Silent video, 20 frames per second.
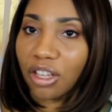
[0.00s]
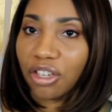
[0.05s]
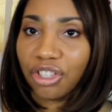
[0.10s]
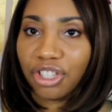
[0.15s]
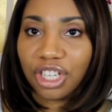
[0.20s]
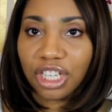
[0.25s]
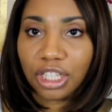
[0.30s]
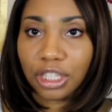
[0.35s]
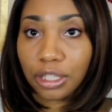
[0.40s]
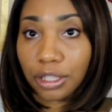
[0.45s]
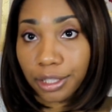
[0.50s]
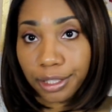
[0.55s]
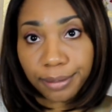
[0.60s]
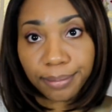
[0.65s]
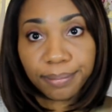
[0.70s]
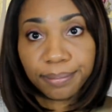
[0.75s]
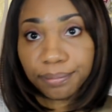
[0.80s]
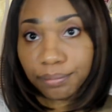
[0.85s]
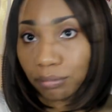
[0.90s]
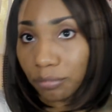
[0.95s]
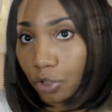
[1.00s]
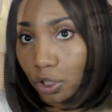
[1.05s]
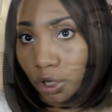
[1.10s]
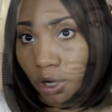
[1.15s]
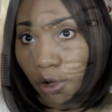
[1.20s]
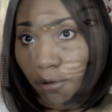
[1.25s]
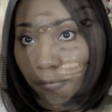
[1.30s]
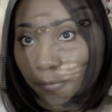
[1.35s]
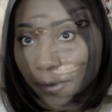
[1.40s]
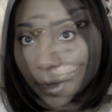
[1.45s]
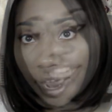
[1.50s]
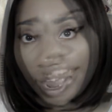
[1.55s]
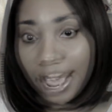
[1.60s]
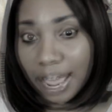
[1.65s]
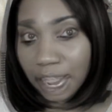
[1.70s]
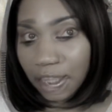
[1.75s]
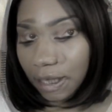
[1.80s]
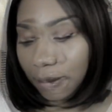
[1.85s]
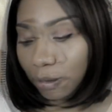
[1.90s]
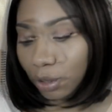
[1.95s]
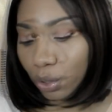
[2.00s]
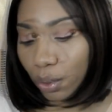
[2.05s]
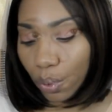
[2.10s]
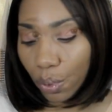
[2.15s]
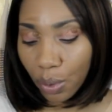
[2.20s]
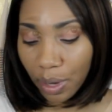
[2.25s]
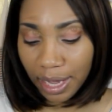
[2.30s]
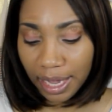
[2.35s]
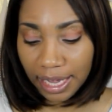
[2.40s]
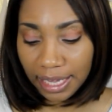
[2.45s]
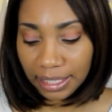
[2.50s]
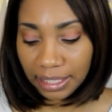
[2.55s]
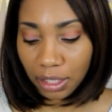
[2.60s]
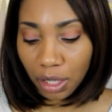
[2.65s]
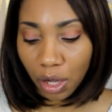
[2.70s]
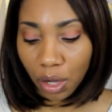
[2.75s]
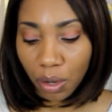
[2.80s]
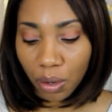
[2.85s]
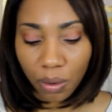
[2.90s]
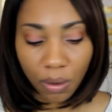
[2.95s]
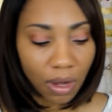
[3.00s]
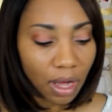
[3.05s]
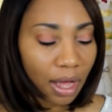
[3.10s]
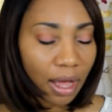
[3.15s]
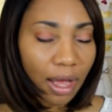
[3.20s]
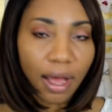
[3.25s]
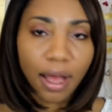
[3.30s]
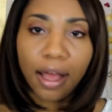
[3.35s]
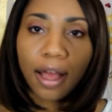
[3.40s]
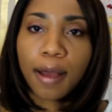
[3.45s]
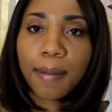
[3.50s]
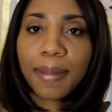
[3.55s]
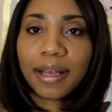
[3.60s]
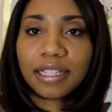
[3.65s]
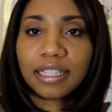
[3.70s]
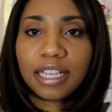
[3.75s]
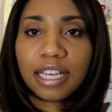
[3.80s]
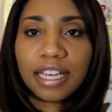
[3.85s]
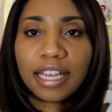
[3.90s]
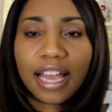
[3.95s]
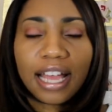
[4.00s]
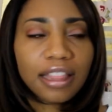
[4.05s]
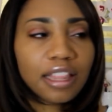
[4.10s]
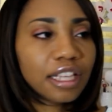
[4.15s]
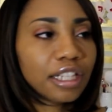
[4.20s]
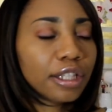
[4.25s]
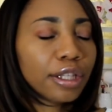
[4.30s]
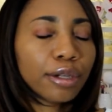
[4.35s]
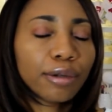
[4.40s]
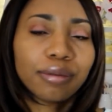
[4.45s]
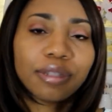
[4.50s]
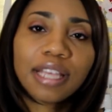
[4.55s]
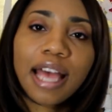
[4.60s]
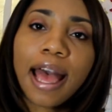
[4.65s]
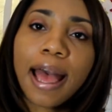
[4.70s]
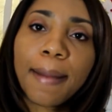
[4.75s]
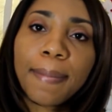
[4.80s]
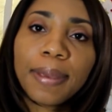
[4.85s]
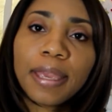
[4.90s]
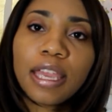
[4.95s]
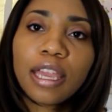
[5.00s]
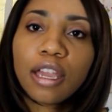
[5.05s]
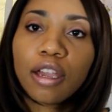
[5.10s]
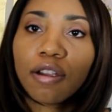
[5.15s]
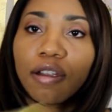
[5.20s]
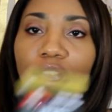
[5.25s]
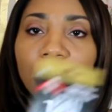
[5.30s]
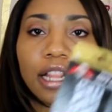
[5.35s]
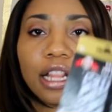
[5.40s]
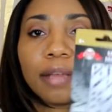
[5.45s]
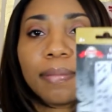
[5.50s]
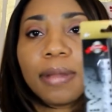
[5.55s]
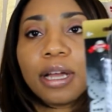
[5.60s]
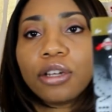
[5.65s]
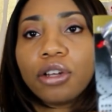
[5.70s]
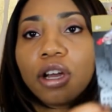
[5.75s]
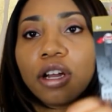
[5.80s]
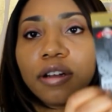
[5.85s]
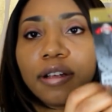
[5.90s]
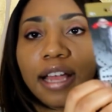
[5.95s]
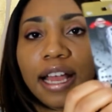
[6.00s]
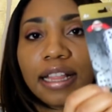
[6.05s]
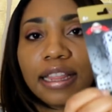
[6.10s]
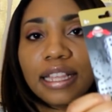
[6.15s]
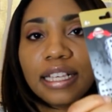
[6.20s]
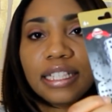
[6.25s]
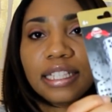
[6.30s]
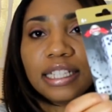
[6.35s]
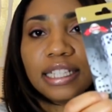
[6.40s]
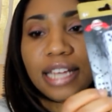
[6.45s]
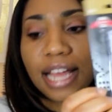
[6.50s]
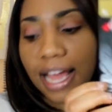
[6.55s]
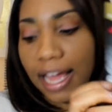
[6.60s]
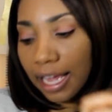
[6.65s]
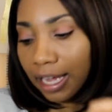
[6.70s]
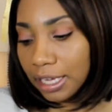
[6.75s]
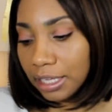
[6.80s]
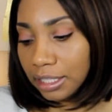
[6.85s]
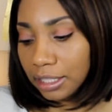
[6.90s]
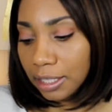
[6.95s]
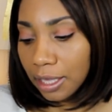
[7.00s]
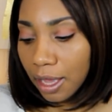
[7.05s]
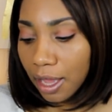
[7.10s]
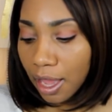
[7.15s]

just, you know, for hair or whatever. So my son got this little top here, and then my daughter got this dice,